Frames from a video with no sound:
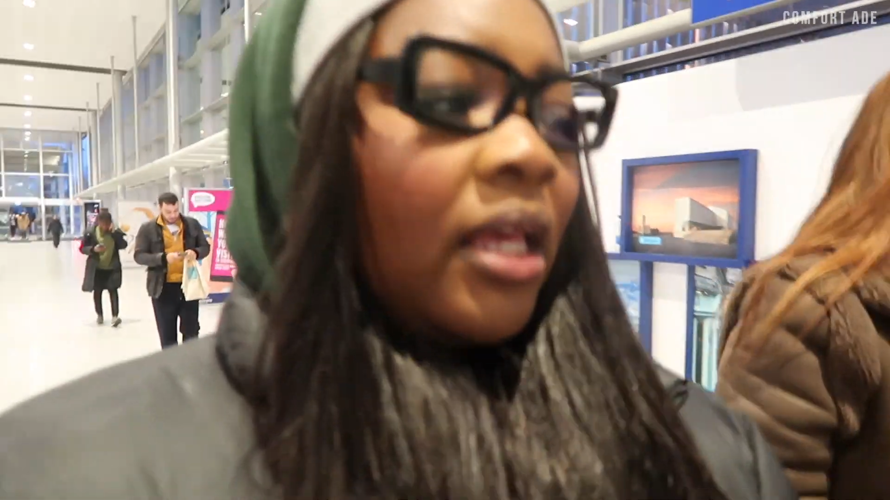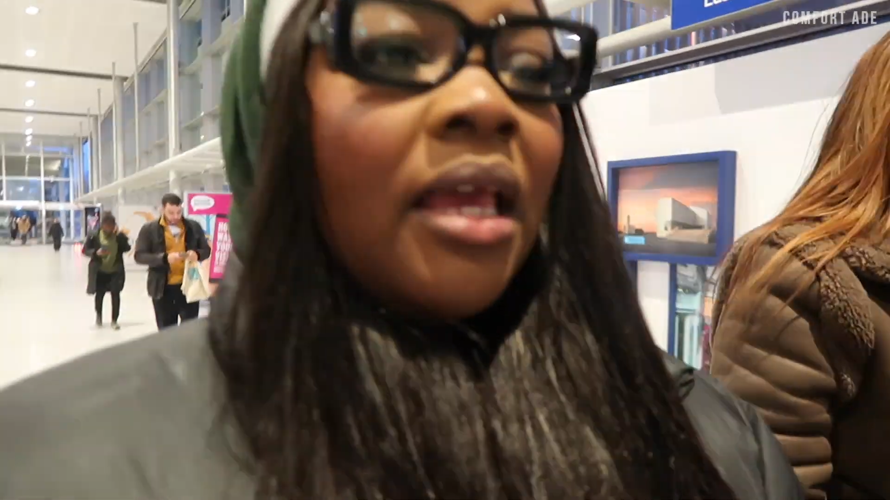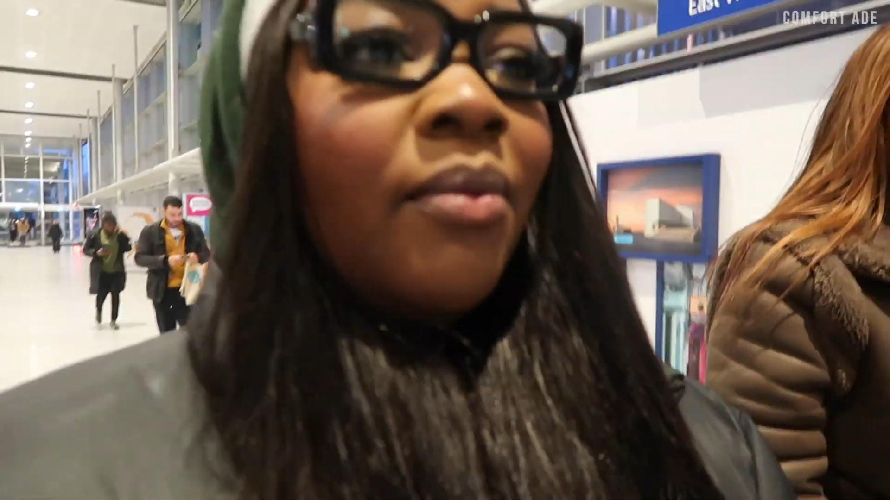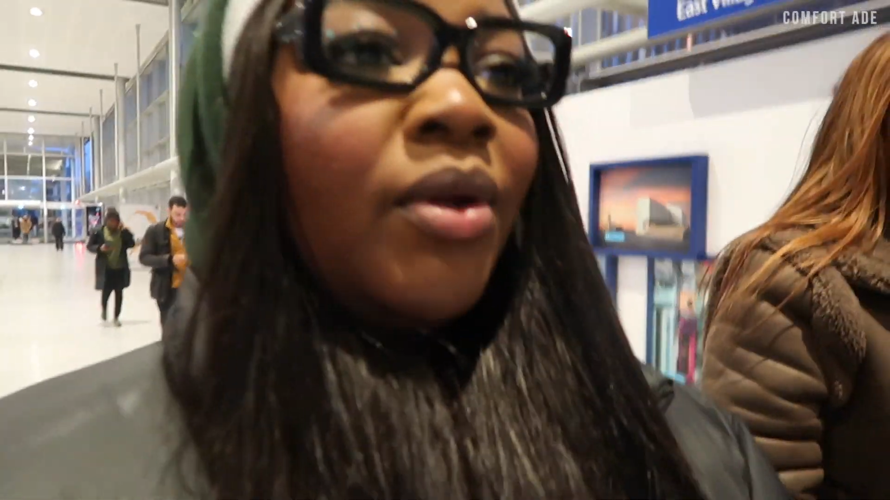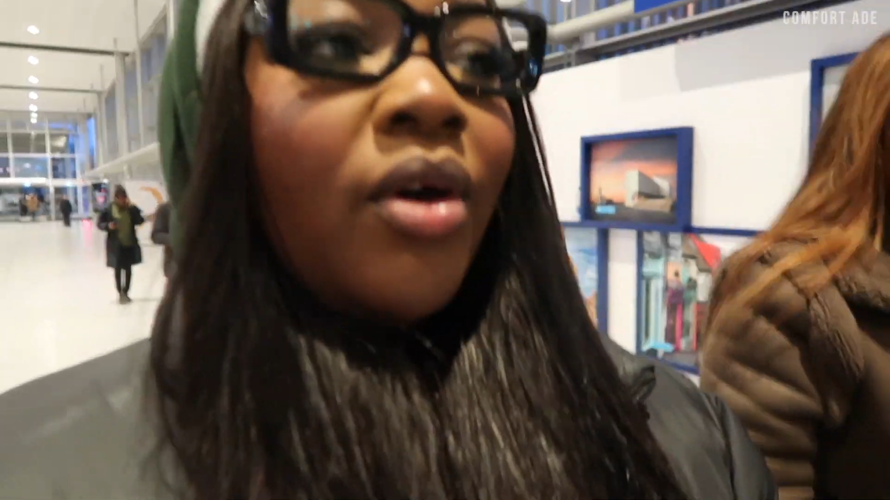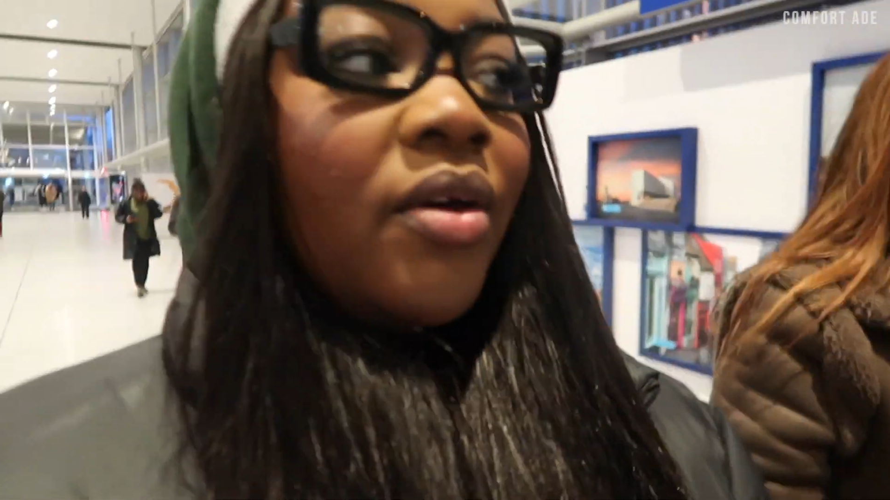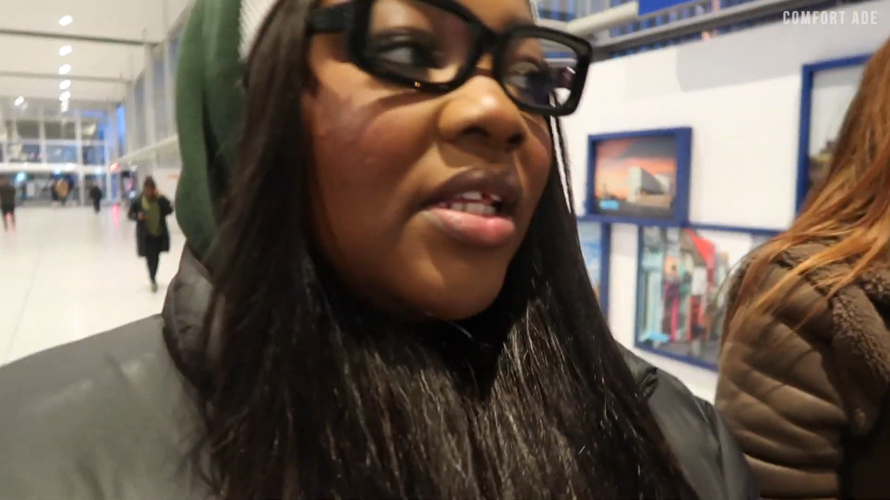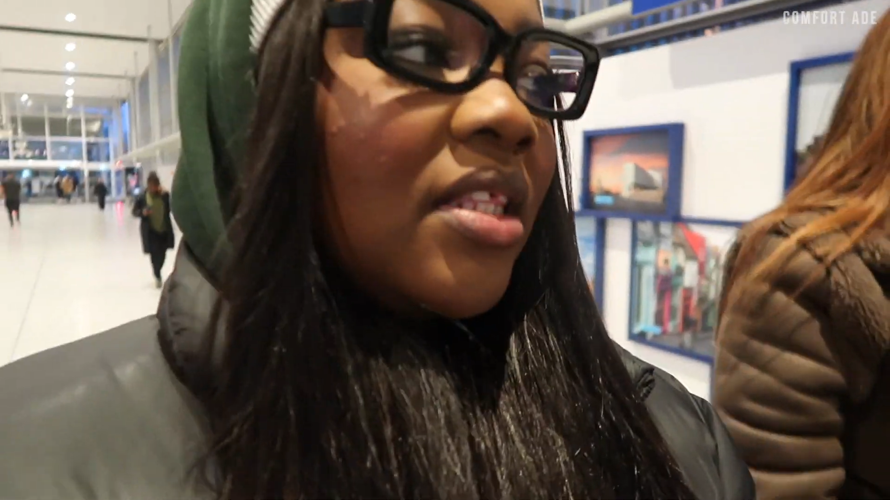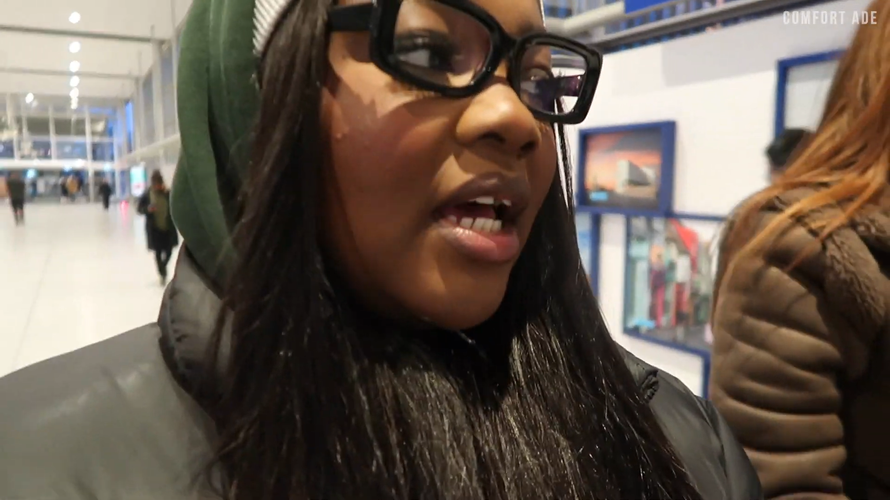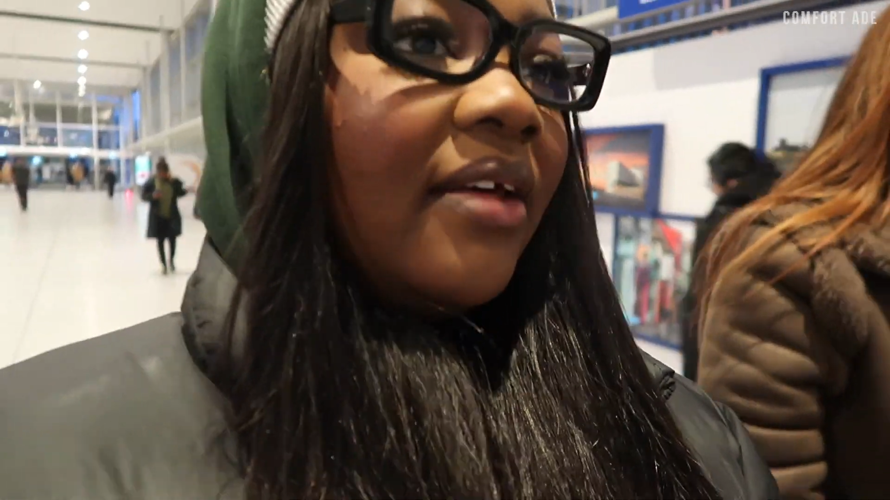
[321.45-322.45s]
Yeah, we're not going
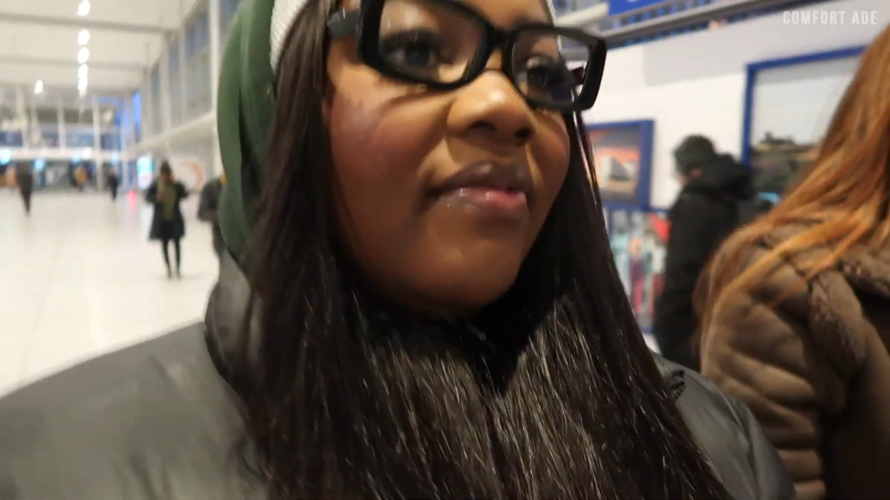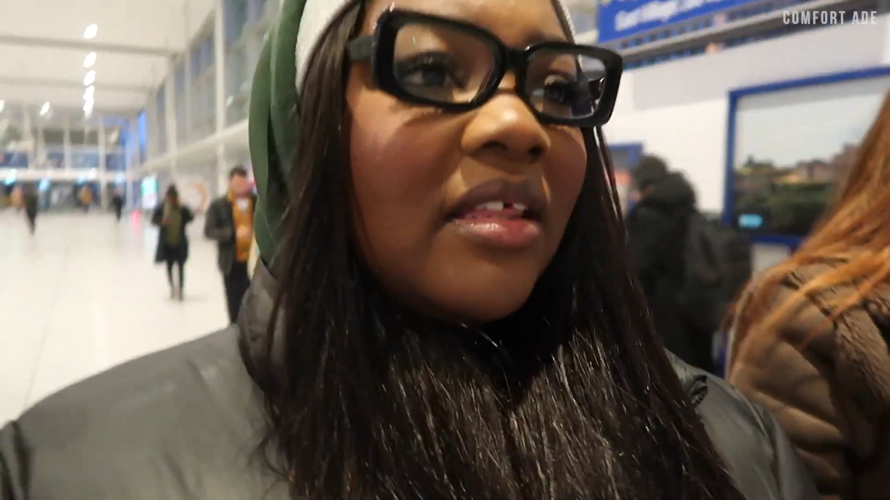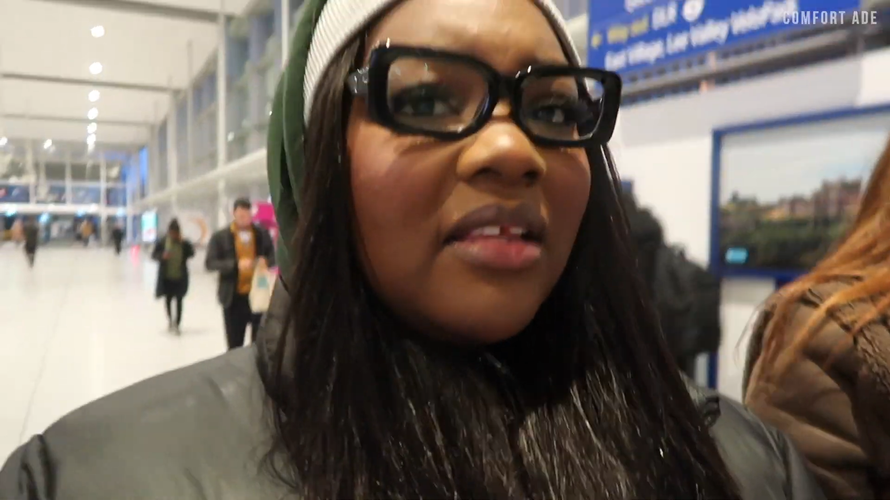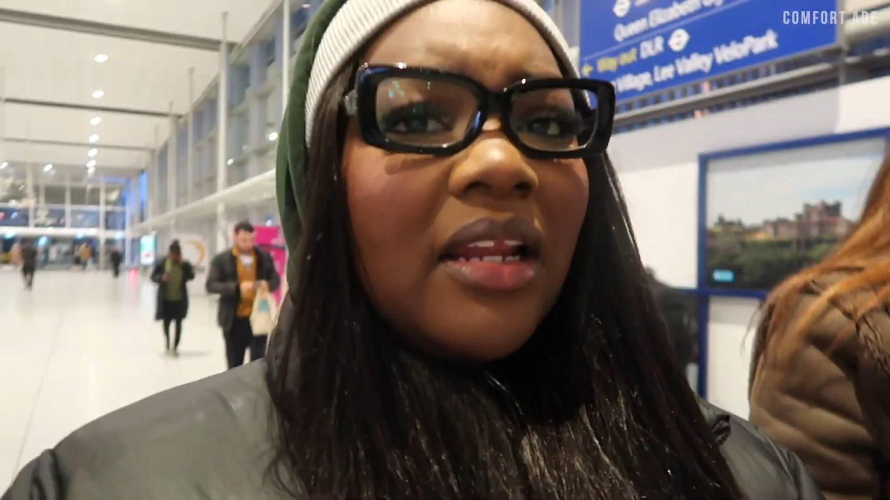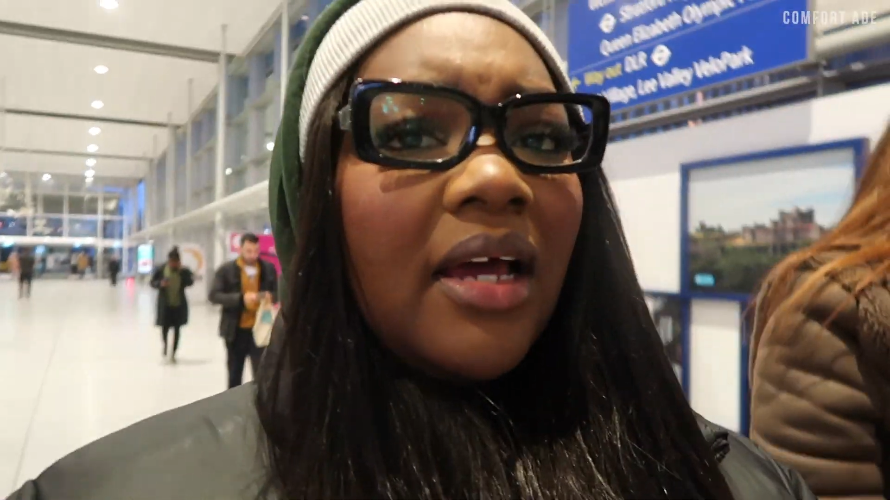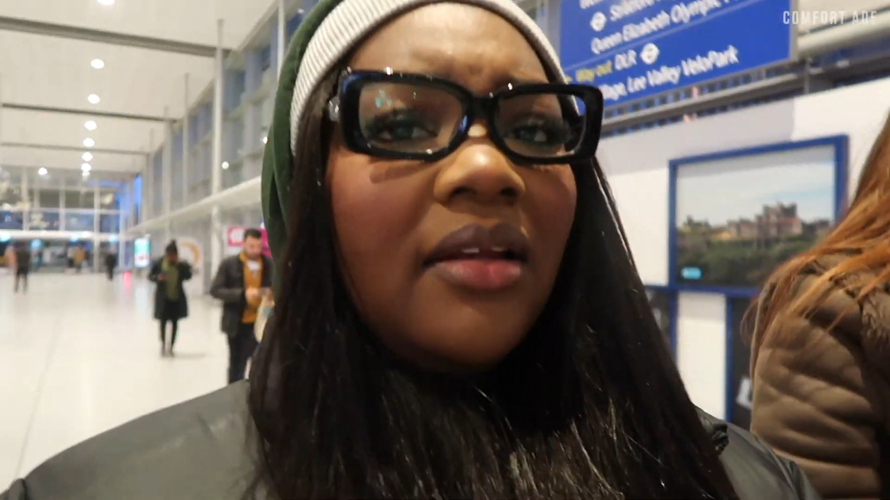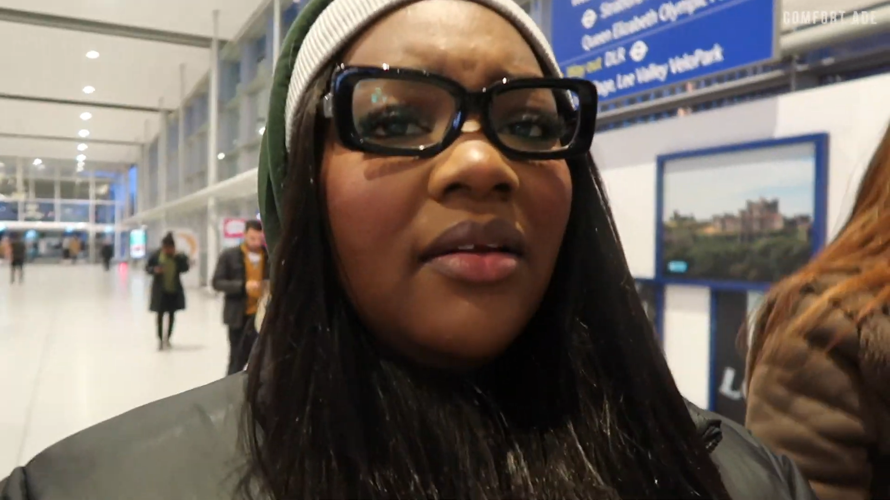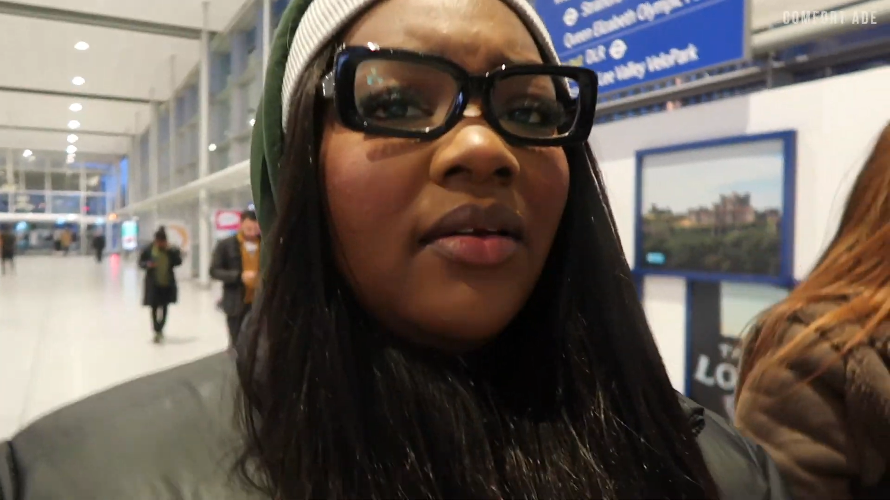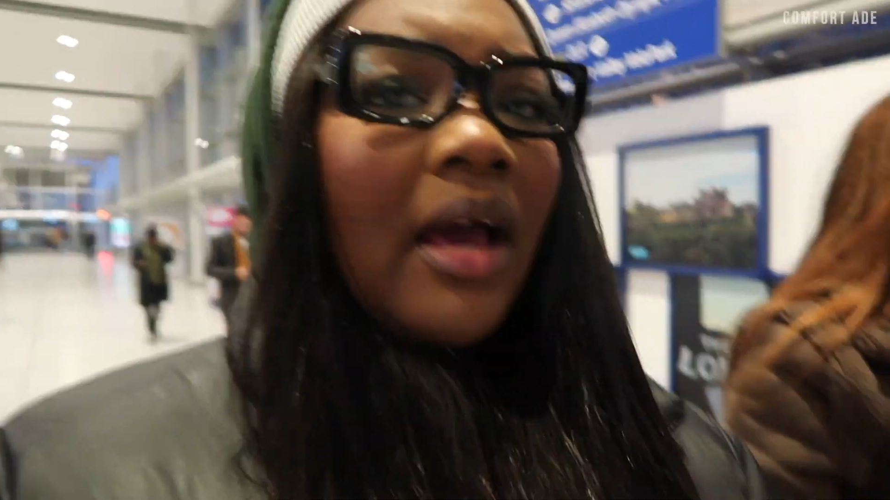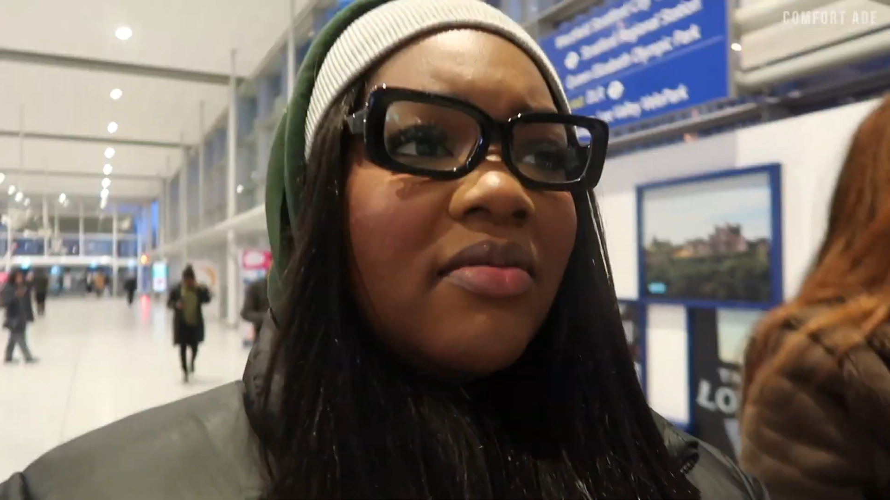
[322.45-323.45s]
inside if there's a line.
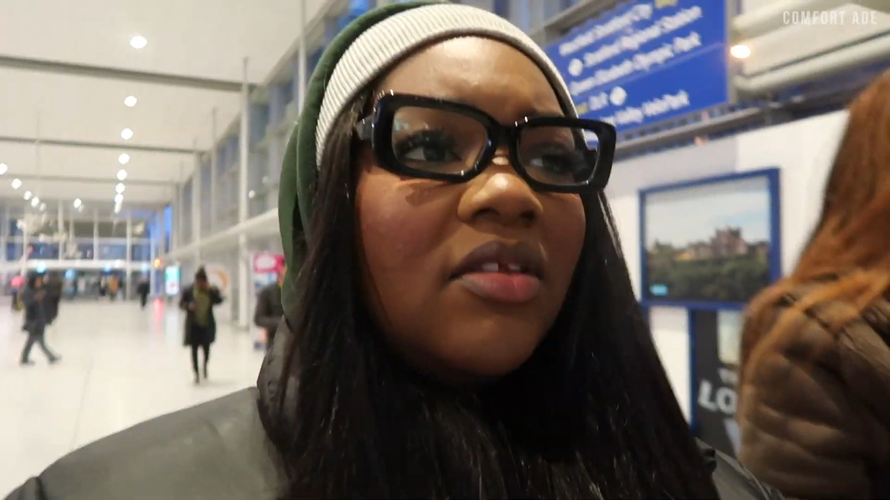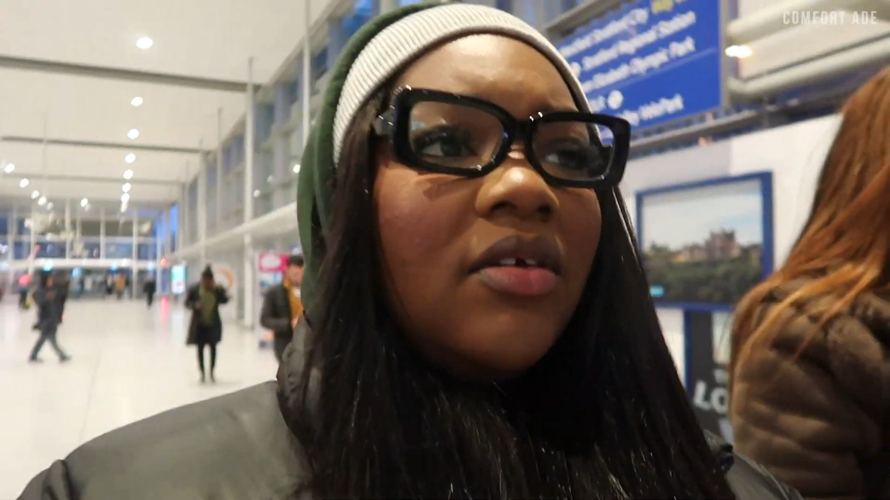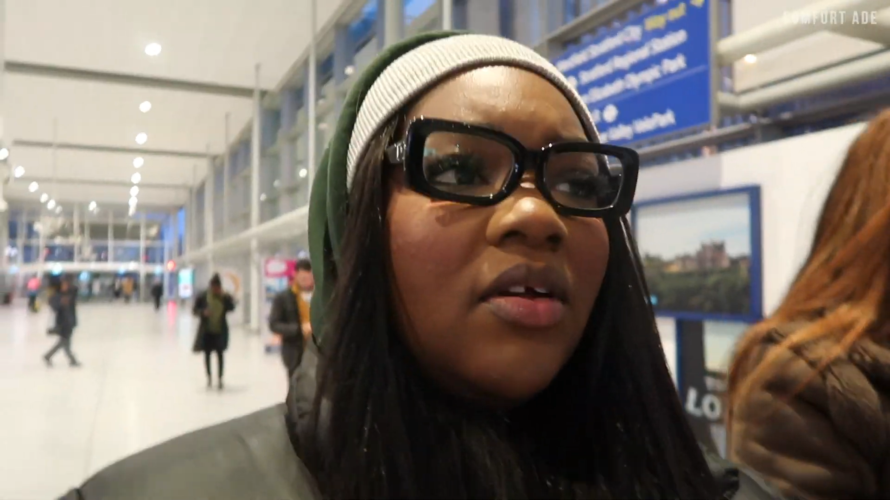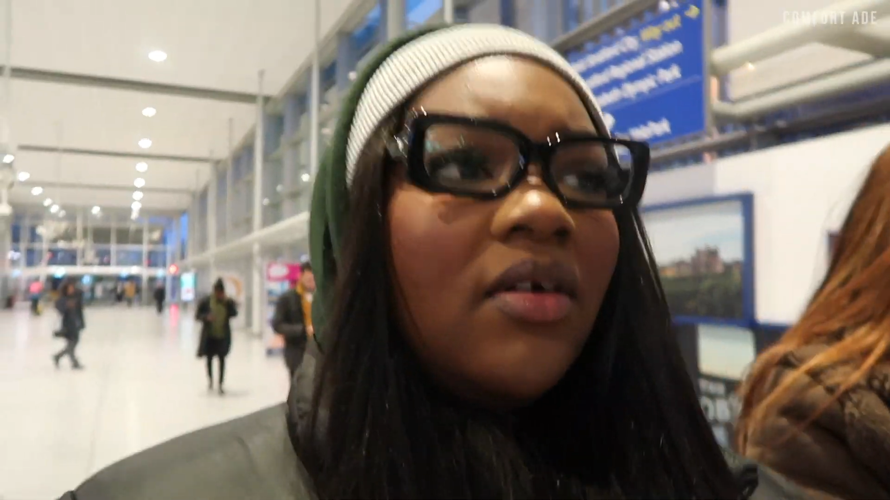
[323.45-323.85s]
Absolutely.